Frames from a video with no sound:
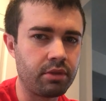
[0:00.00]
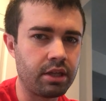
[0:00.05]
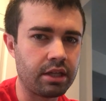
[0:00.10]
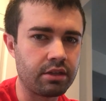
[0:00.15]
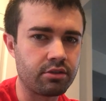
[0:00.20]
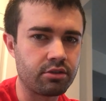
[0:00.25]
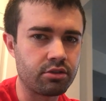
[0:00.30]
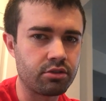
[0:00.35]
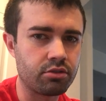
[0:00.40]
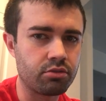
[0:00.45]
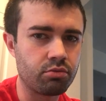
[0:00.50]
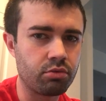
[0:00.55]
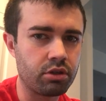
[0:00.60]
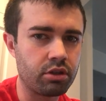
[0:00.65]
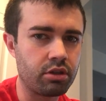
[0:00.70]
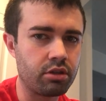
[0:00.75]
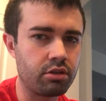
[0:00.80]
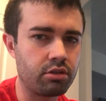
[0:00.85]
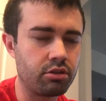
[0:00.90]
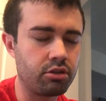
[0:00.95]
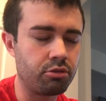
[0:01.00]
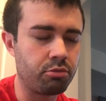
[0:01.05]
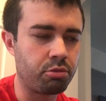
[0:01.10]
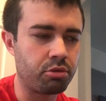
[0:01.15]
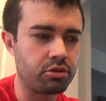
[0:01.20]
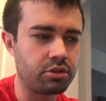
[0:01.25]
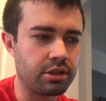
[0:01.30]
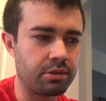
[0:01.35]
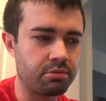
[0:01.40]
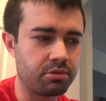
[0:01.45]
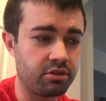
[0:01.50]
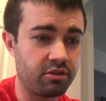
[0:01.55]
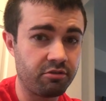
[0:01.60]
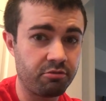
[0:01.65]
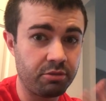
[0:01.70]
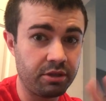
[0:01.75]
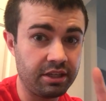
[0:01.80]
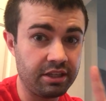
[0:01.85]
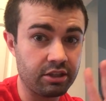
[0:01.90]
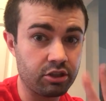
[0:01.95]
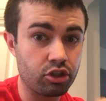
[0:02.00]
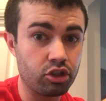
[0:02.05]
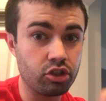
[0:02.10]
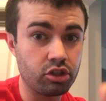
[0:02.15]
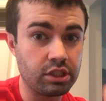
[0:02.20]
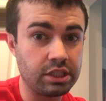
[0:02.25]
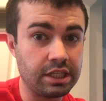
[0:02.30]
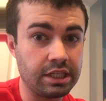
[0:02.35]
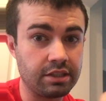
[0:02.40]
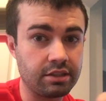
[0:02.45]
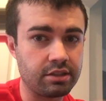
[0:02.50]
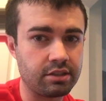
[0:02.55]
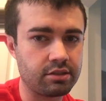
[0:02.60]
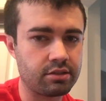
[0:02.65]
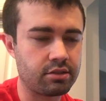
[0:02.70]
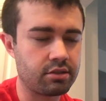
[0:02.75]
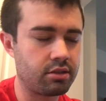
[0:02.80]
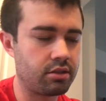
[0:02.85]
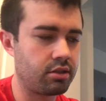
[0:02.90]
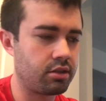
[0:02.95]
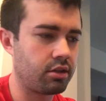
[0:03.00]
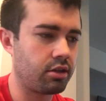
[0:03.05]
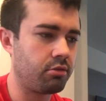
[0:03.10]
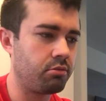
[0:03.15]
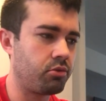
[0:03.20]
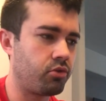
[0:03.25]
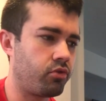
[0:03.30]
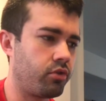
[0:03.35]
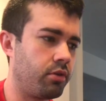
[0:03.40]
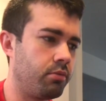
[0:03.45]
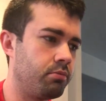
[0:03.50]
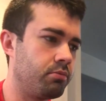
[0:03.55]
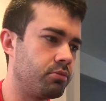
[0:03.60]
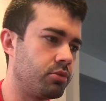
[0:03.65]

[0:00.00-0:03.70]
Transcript: That's where your perception of being a good dentist comes from.